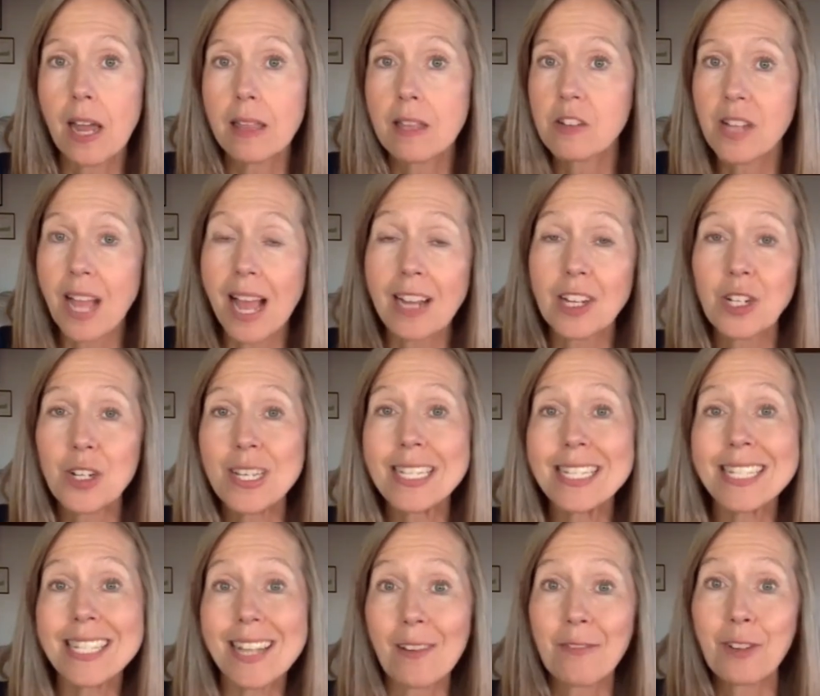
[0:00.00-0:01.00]
There's actually
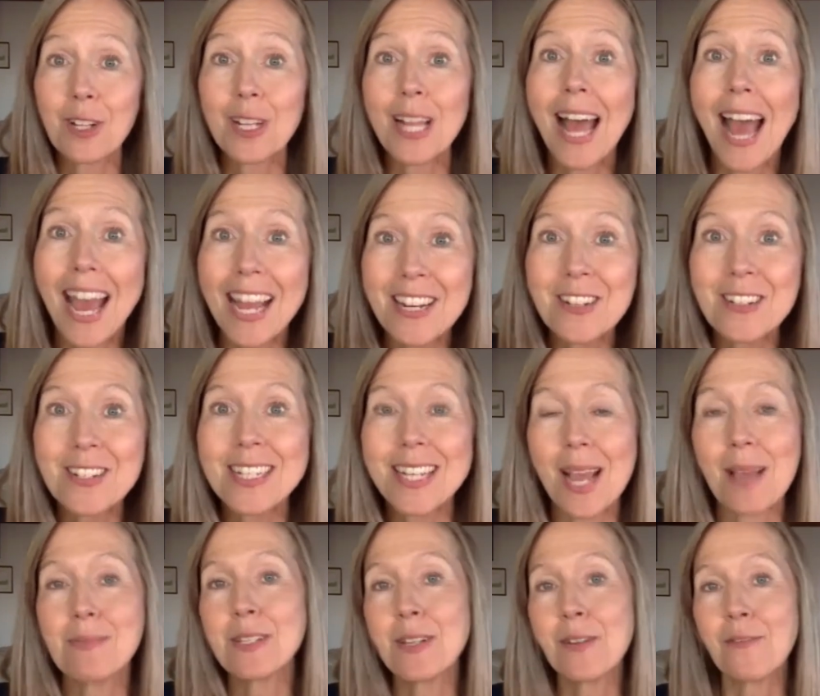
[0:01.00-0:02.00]
several hundred
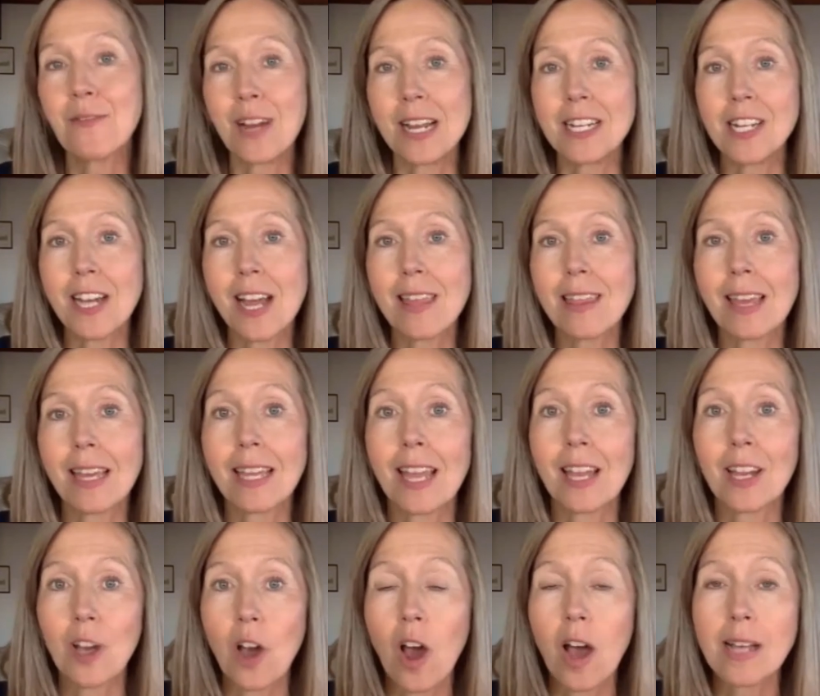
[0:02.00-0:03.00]
types of fungi that
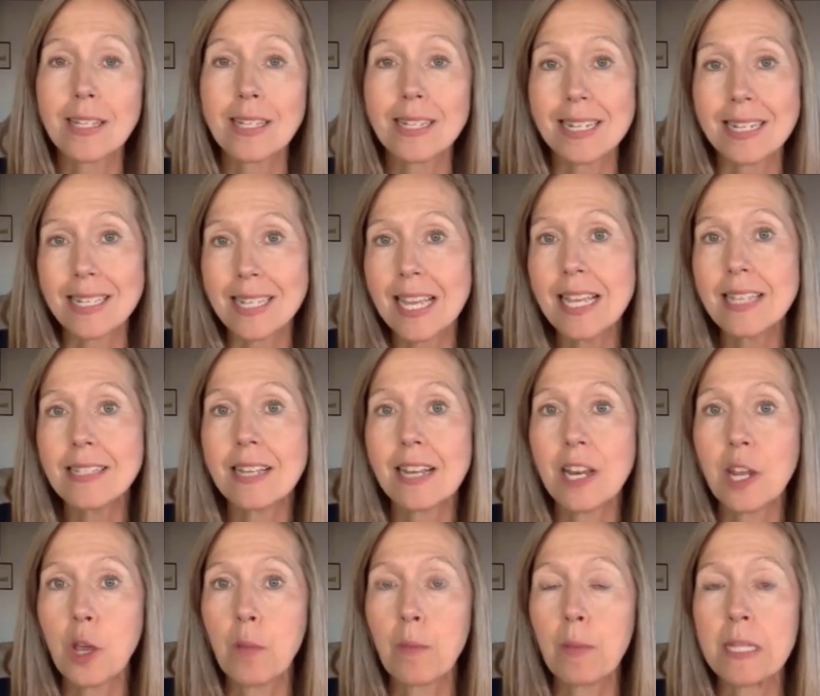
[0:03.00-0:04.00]
can cause disease in
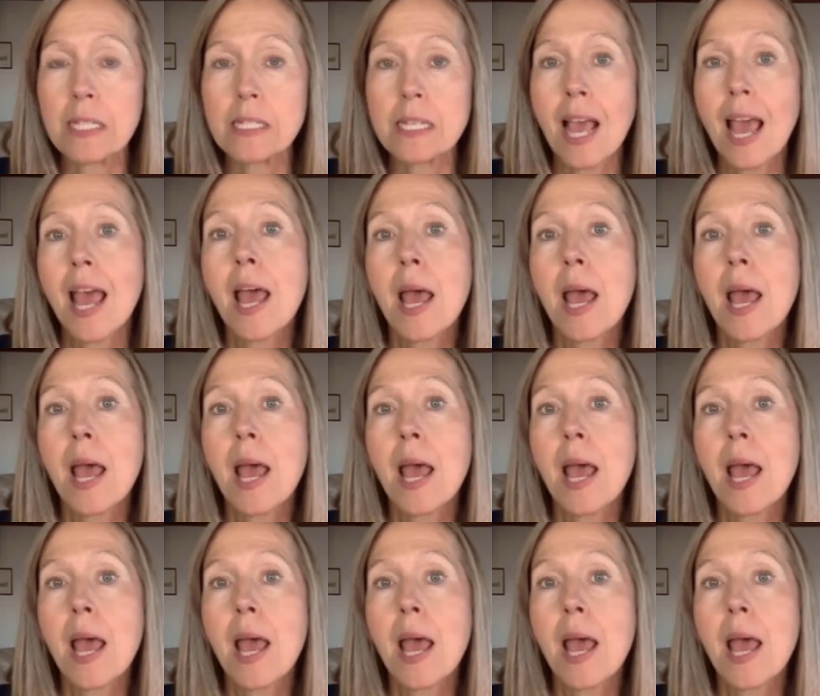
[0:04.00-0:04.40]
humans.